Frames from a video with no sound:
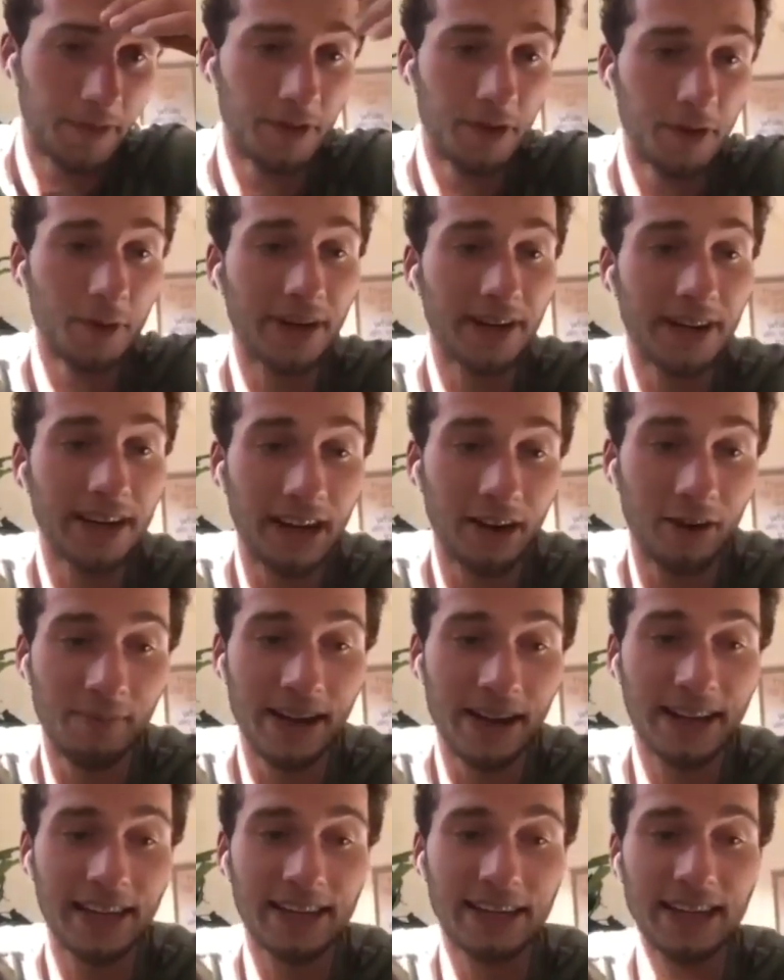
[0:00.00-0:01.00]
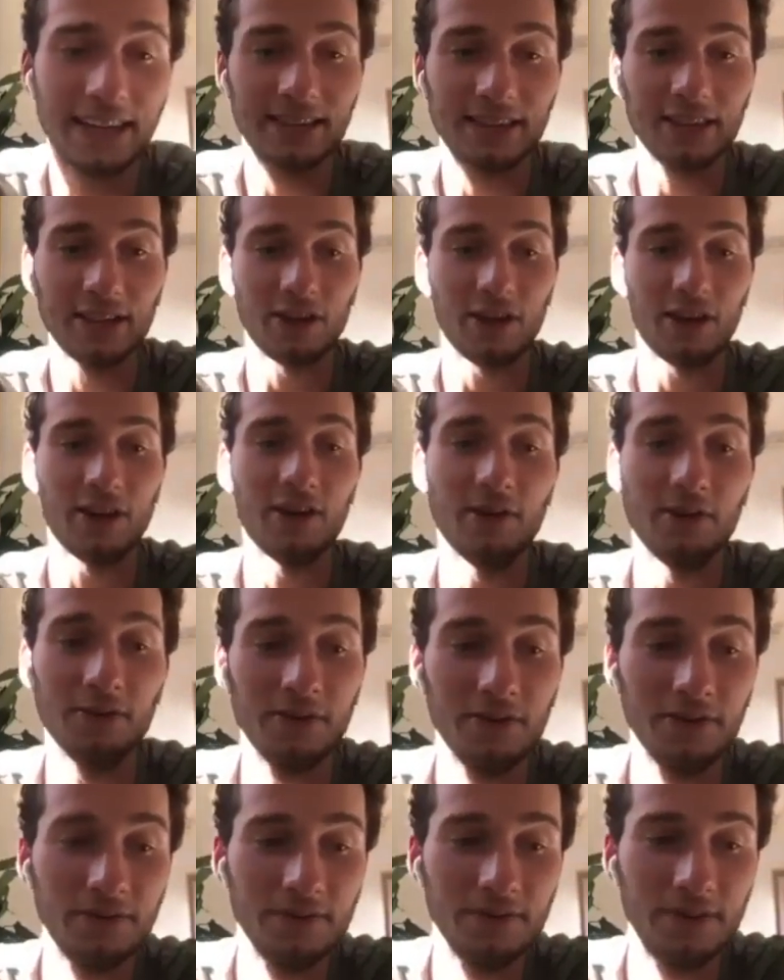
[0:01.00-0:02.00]
Doing that or making that your
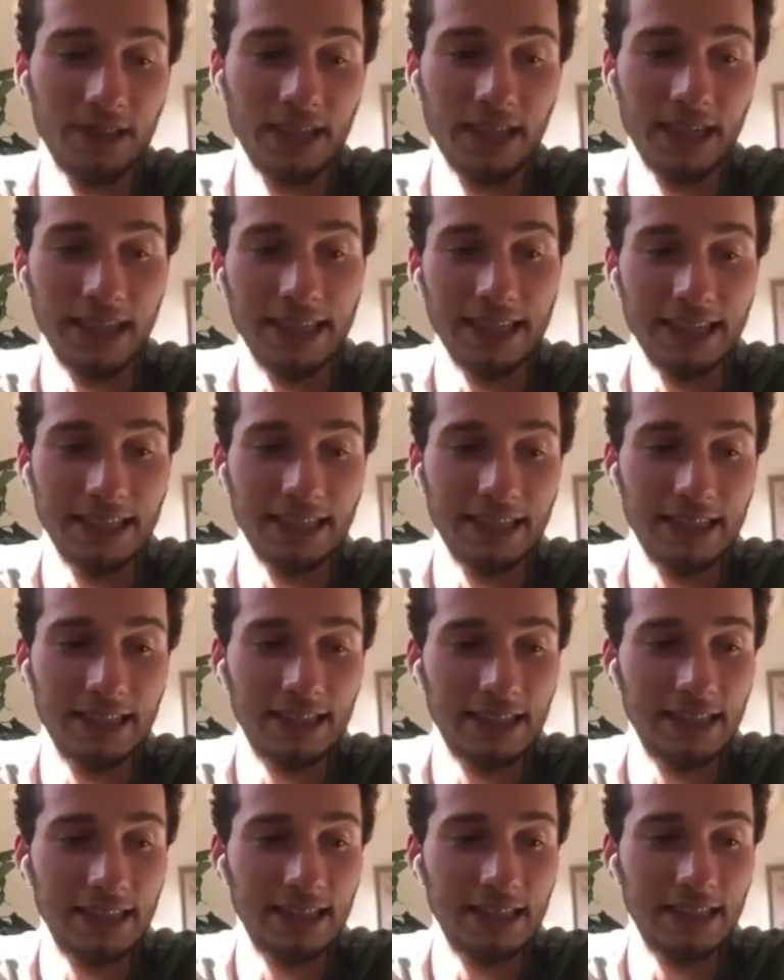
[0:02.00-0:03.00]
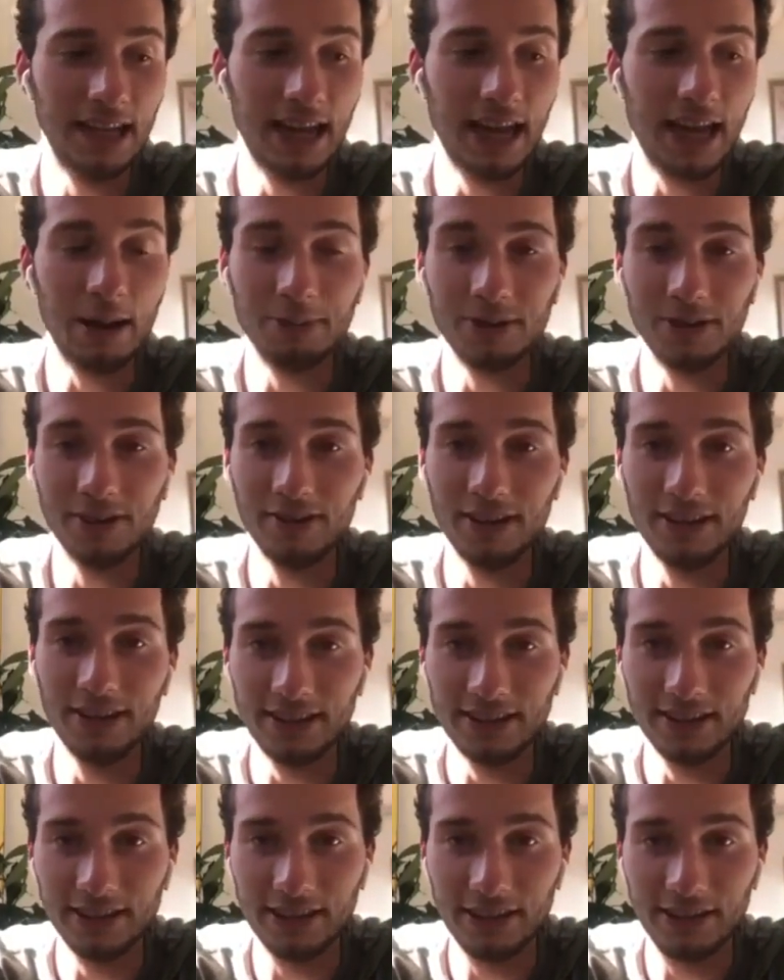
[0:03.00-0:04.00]
own is absolutely
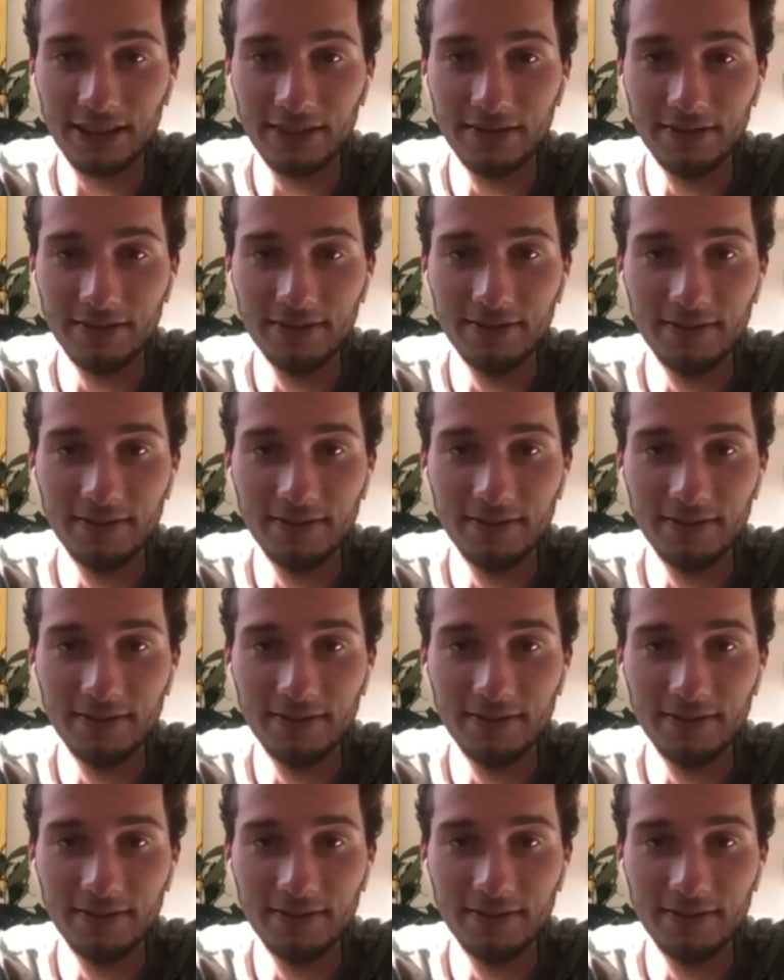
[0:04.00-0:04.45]
necessary.